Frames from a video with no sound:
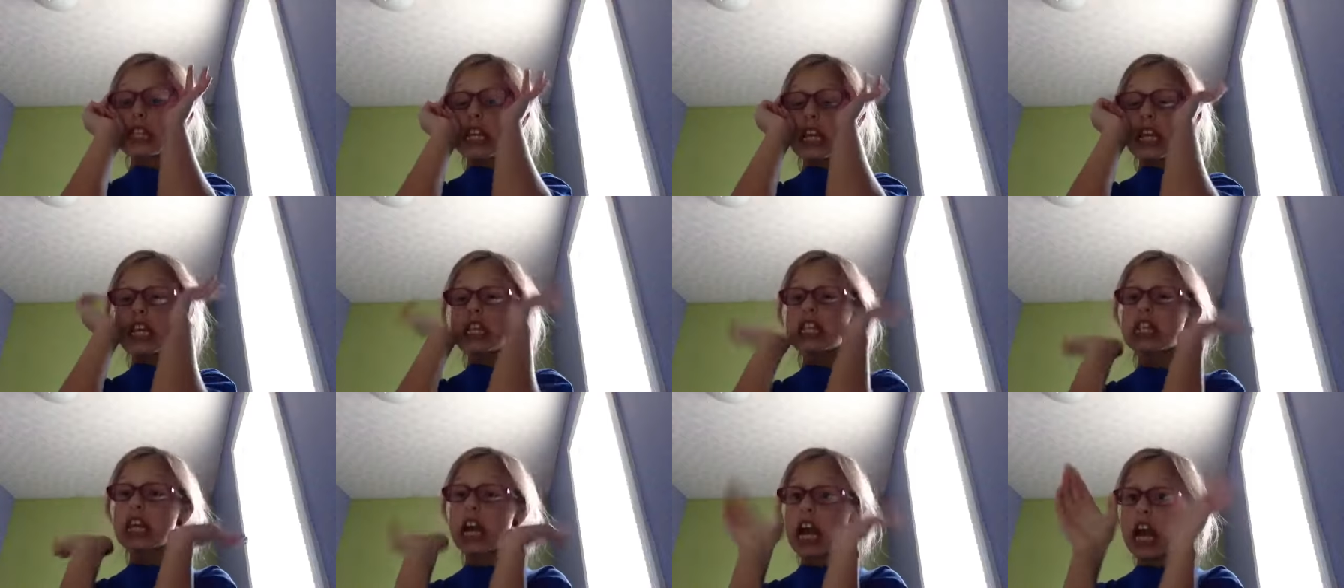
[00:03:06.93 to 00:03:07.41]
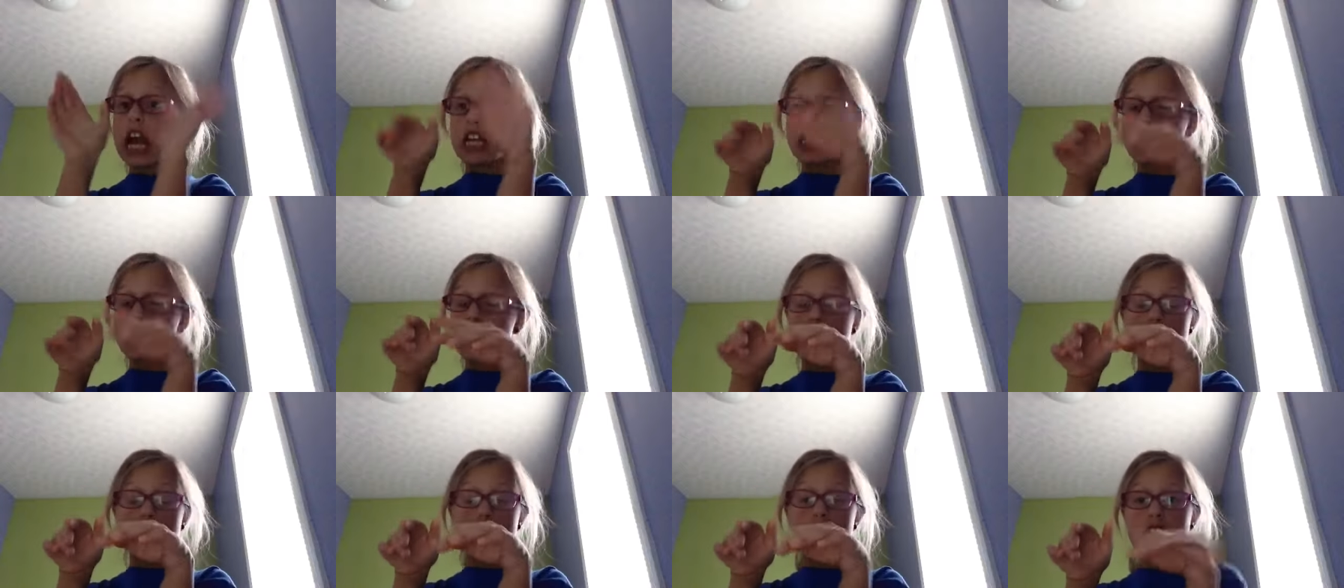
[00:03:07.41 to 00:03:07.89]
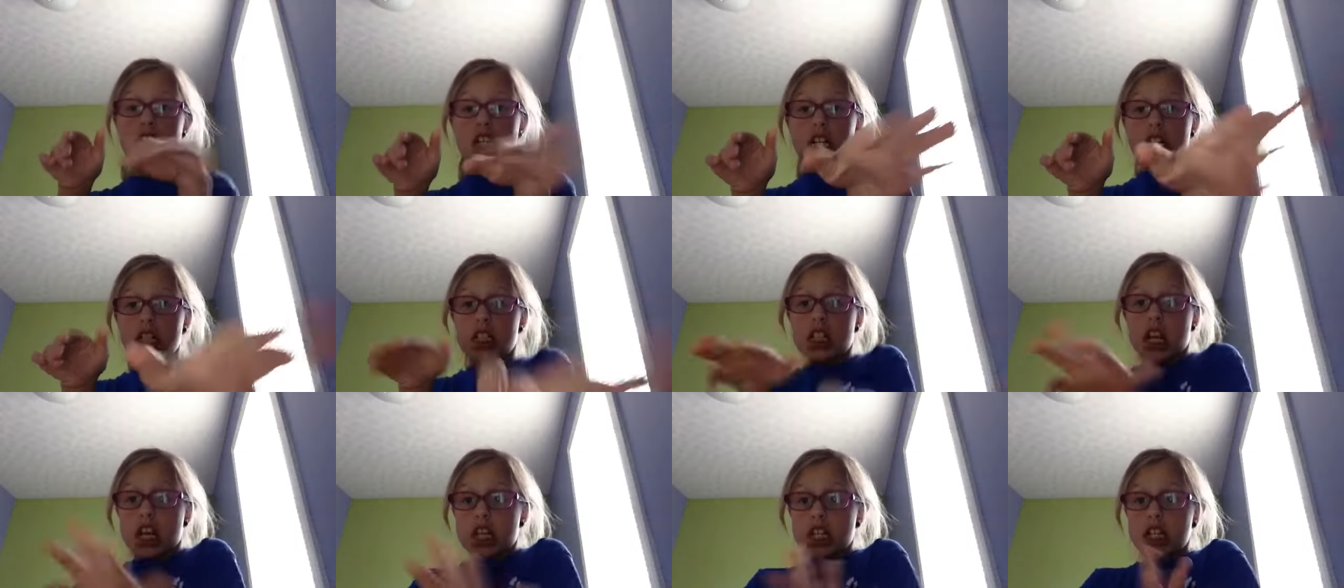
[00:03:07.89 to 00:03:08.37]
it's actually
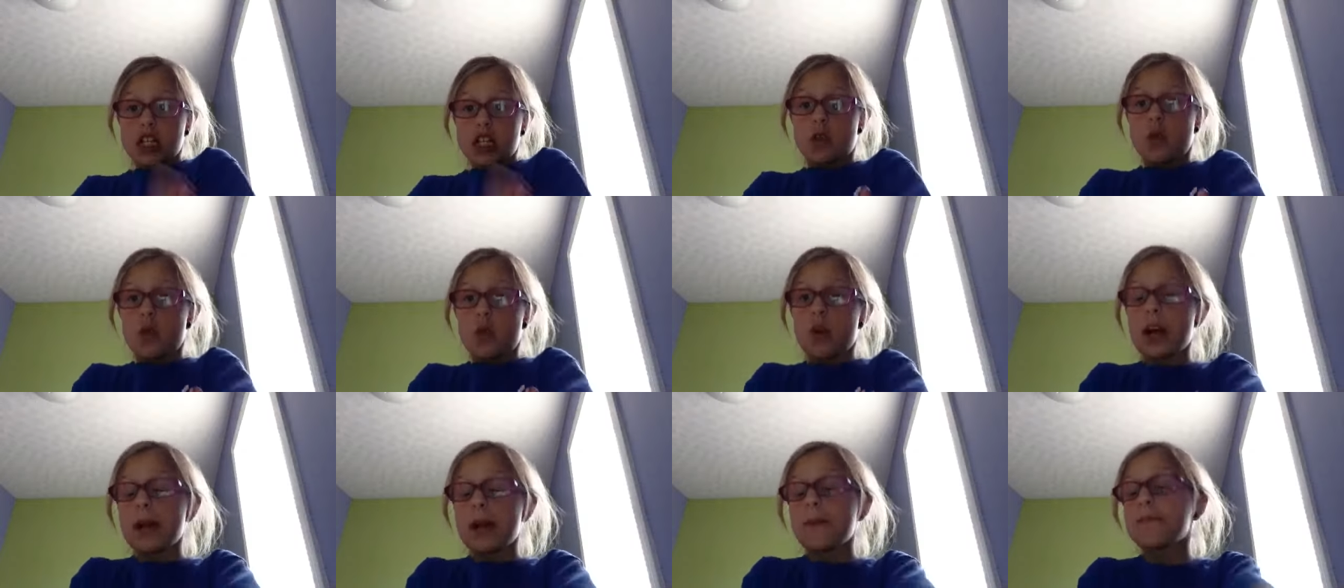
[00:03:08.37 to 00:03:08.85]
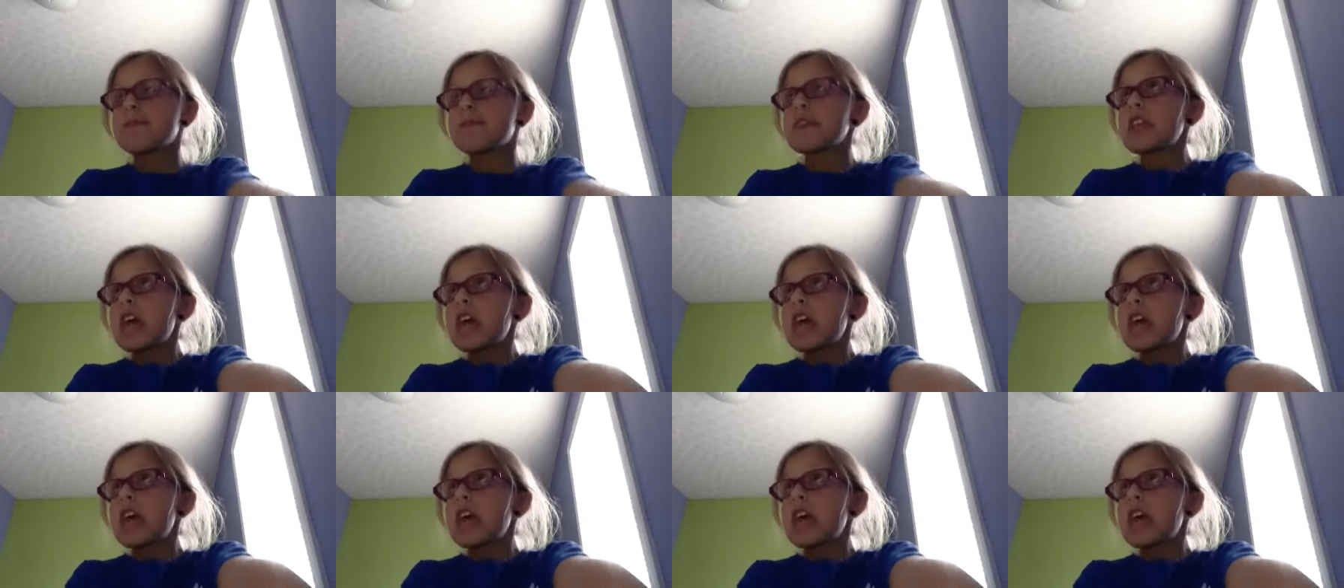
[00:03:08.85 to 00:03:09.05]
my story.